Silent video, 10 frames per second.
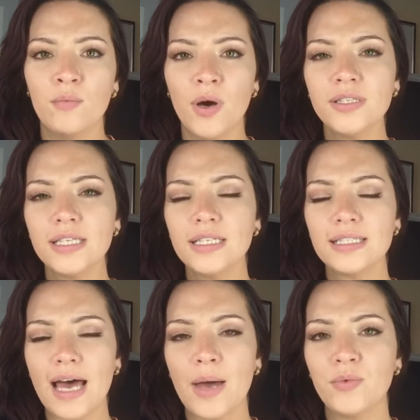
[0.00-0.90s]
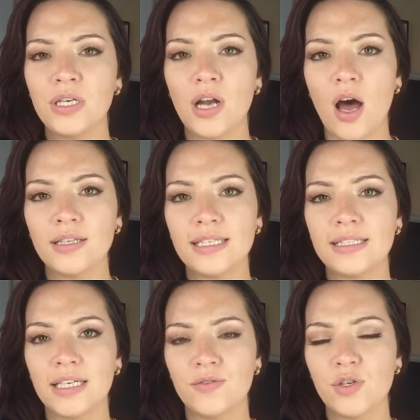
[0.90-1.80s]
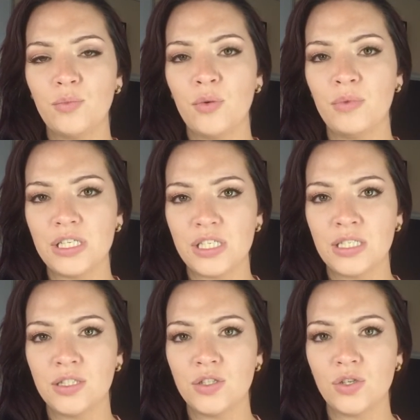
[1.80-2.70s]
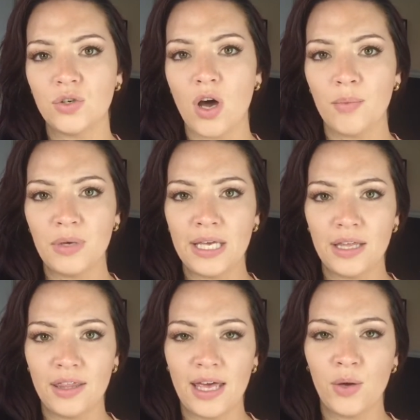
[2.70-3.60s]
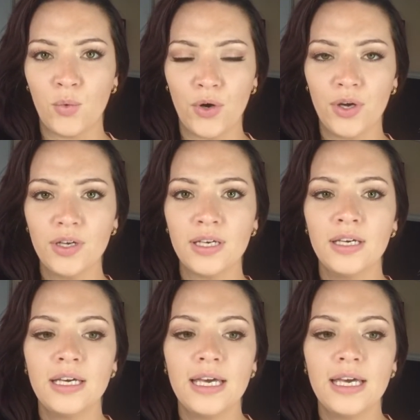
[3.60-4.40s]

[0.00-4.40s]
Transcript: most of the time when an artist gives you permission to copy their work,